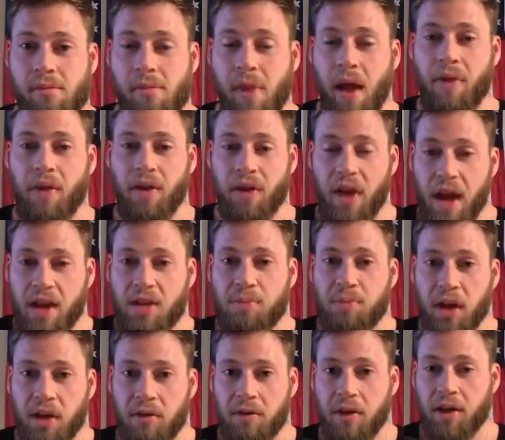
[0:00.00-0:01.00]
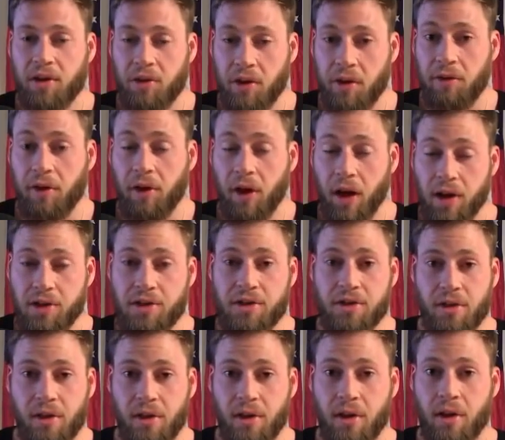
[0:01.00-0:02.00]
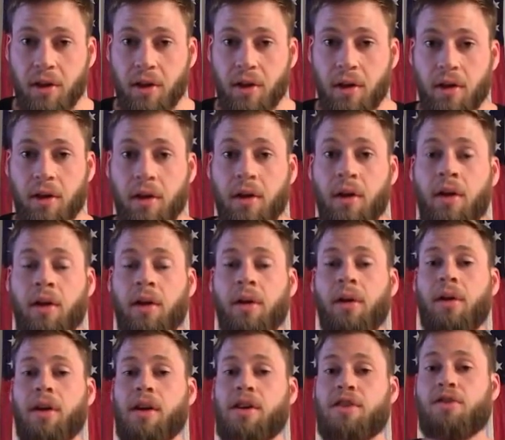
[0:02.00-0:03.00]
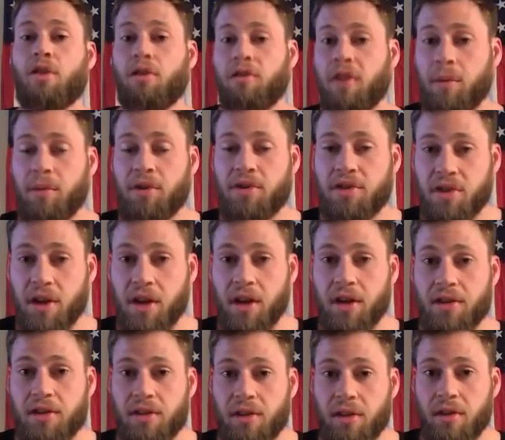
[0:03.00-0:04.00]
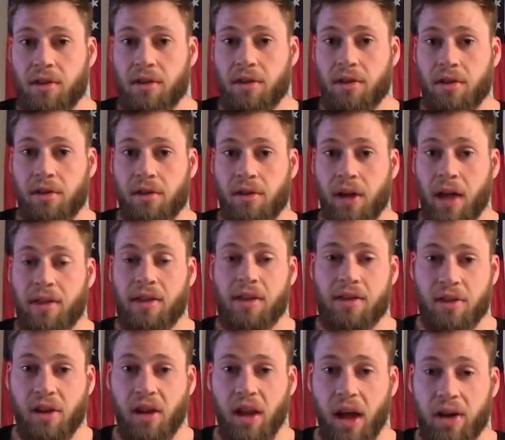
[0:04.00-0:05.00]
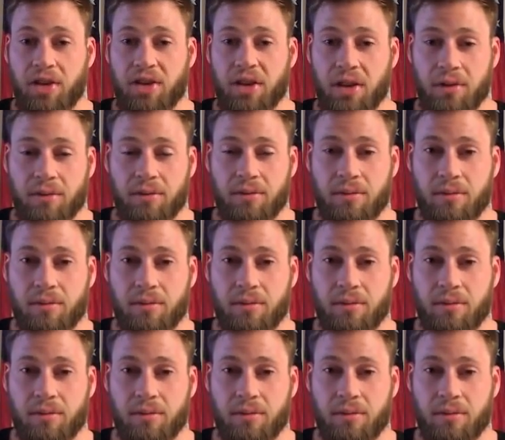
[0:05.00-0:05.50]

And the next big victory for us is November 6th at this election.